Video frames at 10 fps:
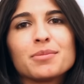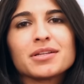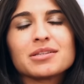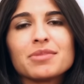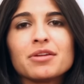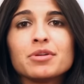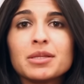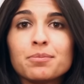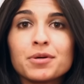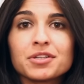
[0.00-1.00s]
about something
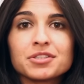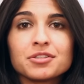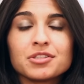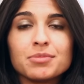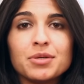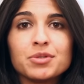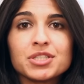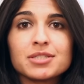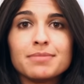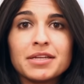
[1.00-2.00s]
really personal to me, which
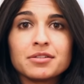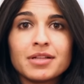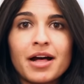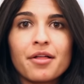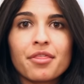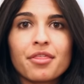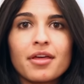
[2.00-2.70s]
is mental health.